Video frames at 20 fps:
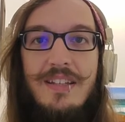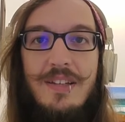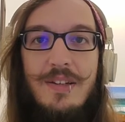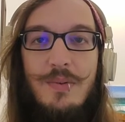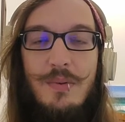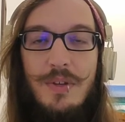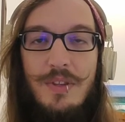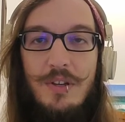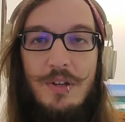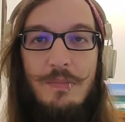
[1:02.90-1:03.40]

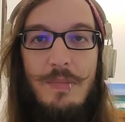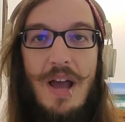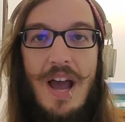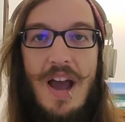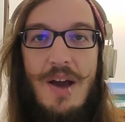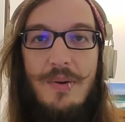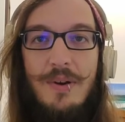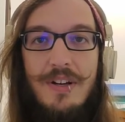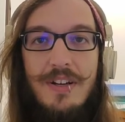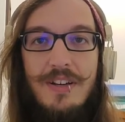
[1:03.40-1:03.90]
with her
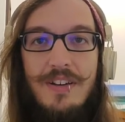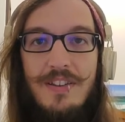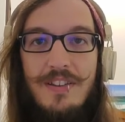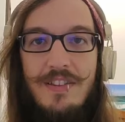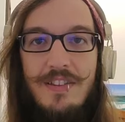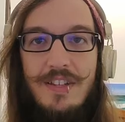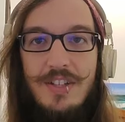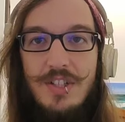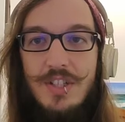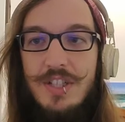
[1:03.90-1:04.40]
powers
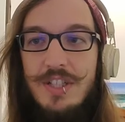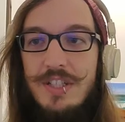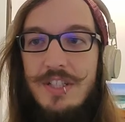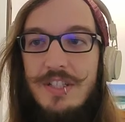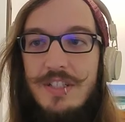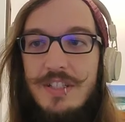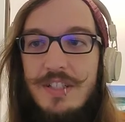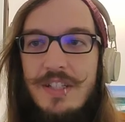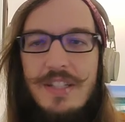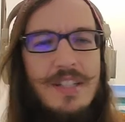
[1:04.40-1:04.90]
because
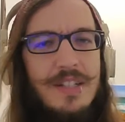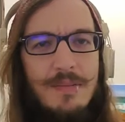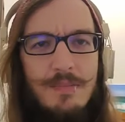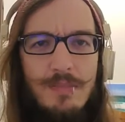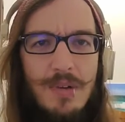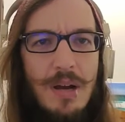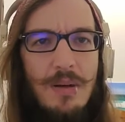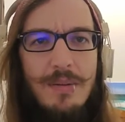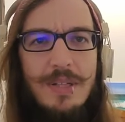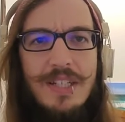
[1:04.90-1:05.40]
she's
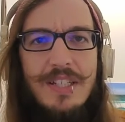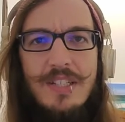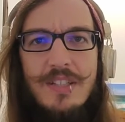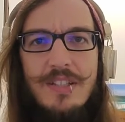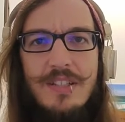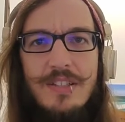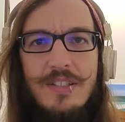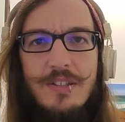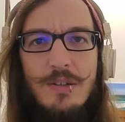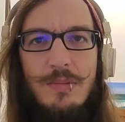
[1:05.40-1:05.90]
probably in
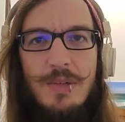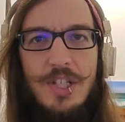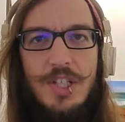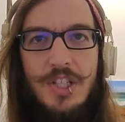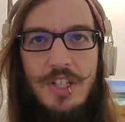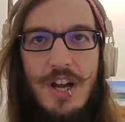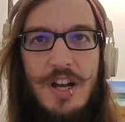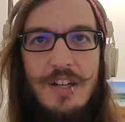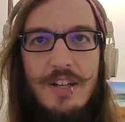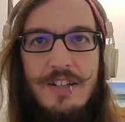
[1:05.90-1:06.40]
so much
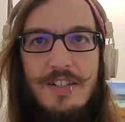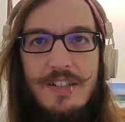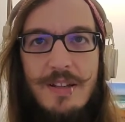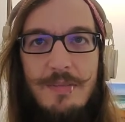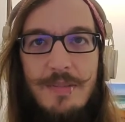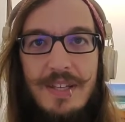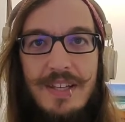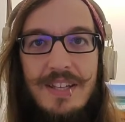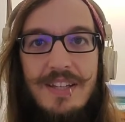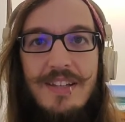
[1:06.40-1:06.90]
shock or
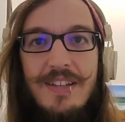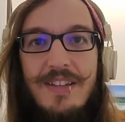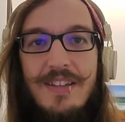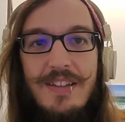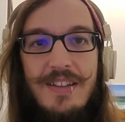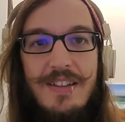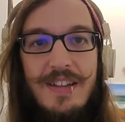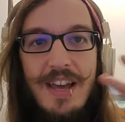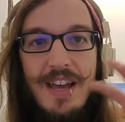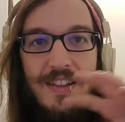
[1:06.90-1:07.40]
something.
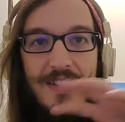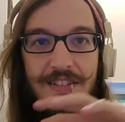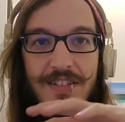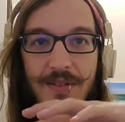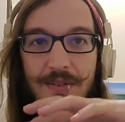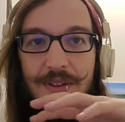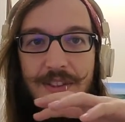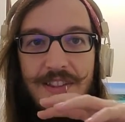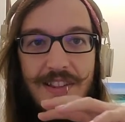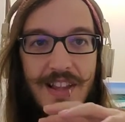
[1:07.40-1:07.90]
And
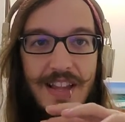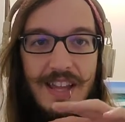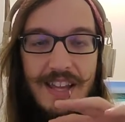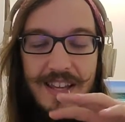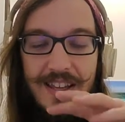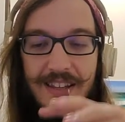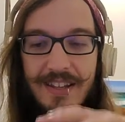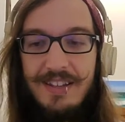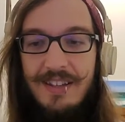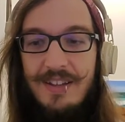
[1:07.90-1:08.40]
so it's
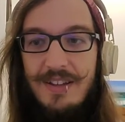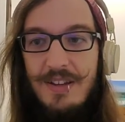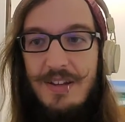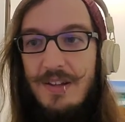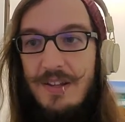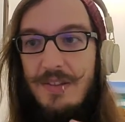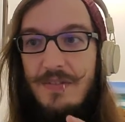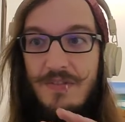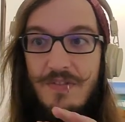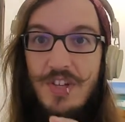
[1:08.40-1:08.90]
like
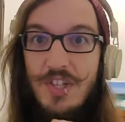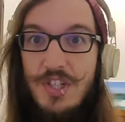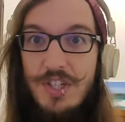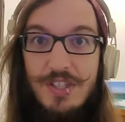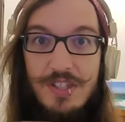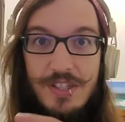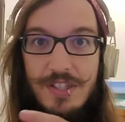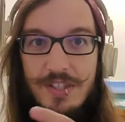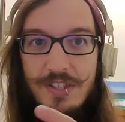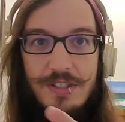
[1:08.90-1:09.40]
the
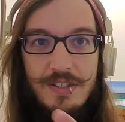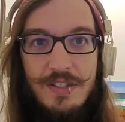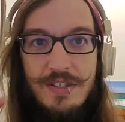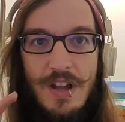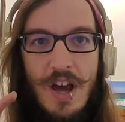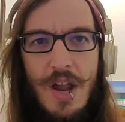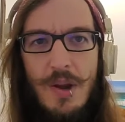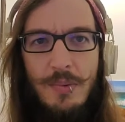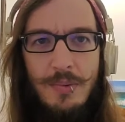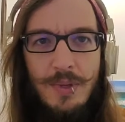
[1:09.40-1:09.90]
Vision's
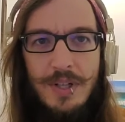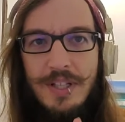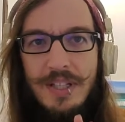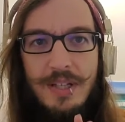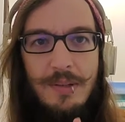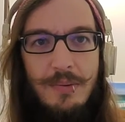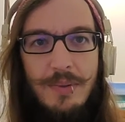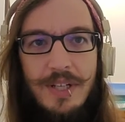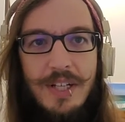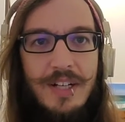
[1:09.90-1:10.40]
not
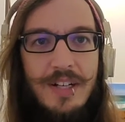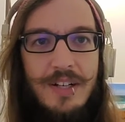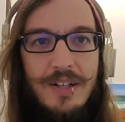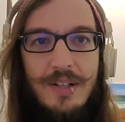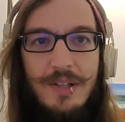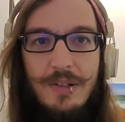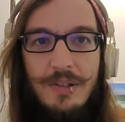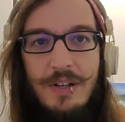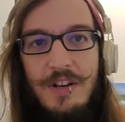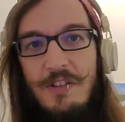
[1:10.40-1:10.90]
really real,
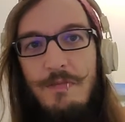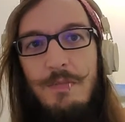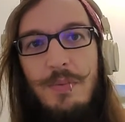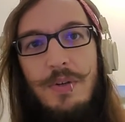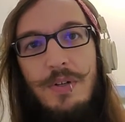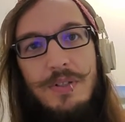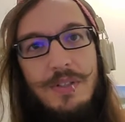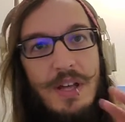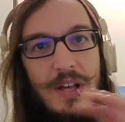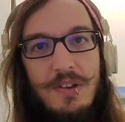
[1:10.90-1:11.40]
or he's
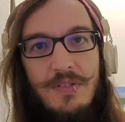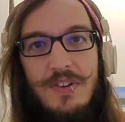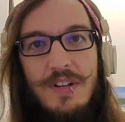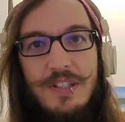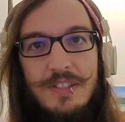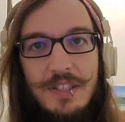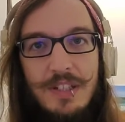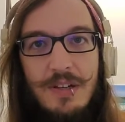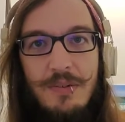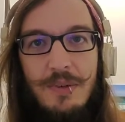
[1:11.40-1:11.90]
pulled out of an
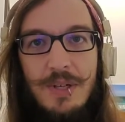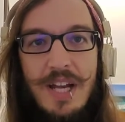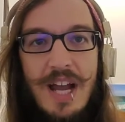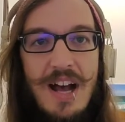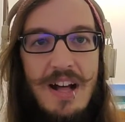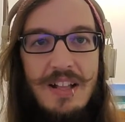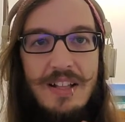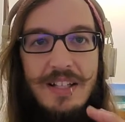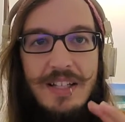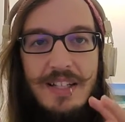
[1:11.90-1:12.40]
alternate
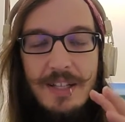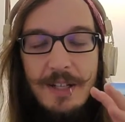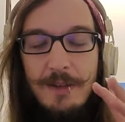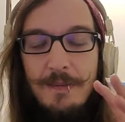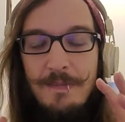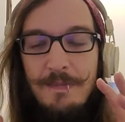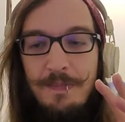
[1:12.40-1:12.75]
reality.